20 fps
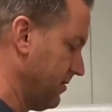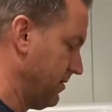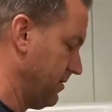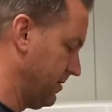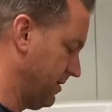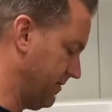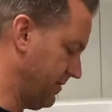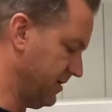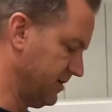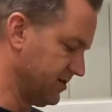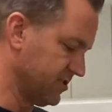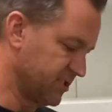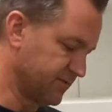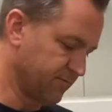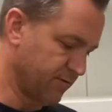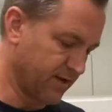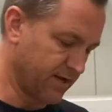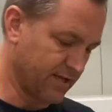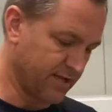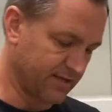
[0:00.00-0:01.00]
and then just
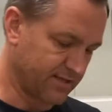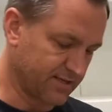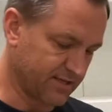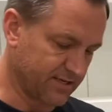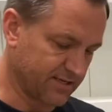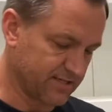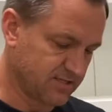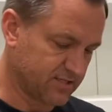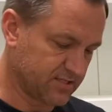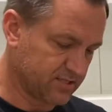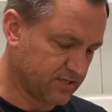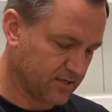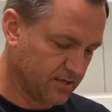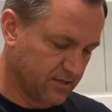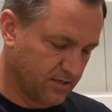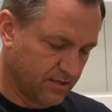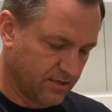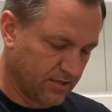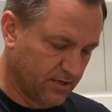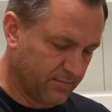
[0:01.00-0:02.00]
spread it like this.
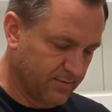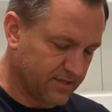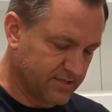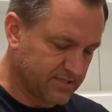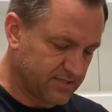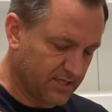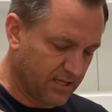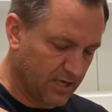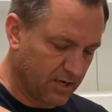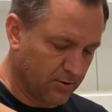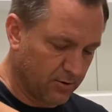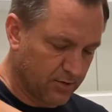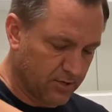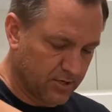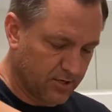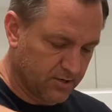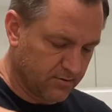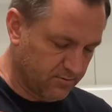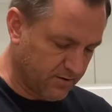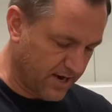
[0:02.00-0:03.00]
A little bit
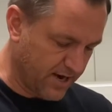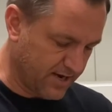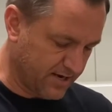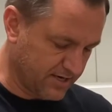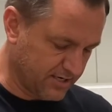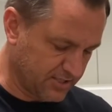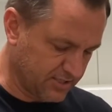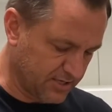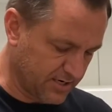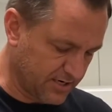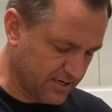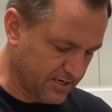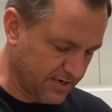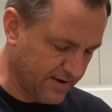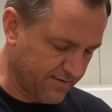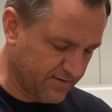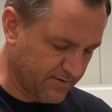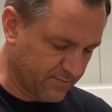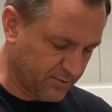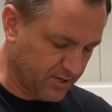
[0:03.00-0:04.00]
slower, right? Because you're not going to have
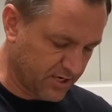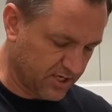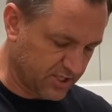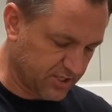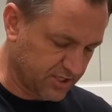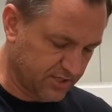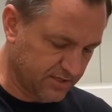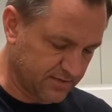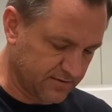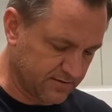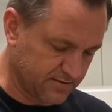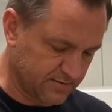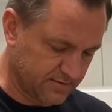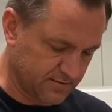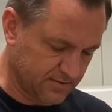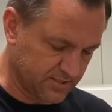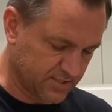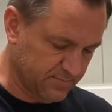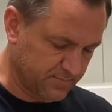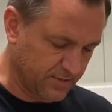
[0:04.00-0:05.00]
the production
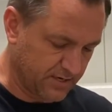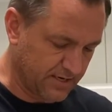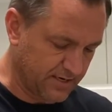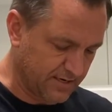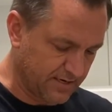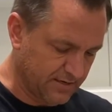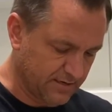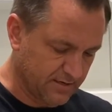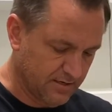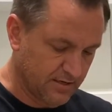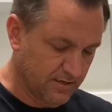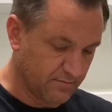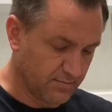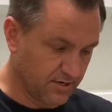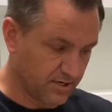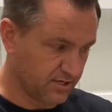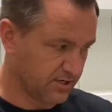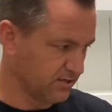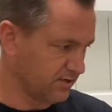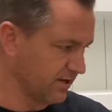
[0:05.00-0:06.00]
speed, but you
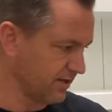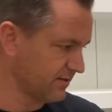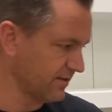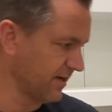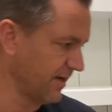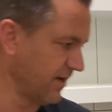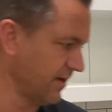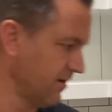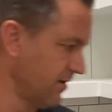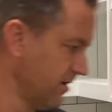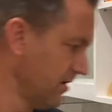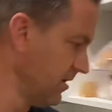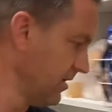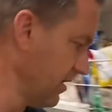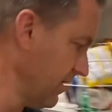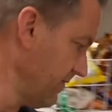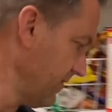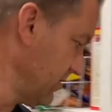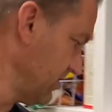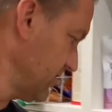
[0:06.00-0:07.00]
can do it like that. And then you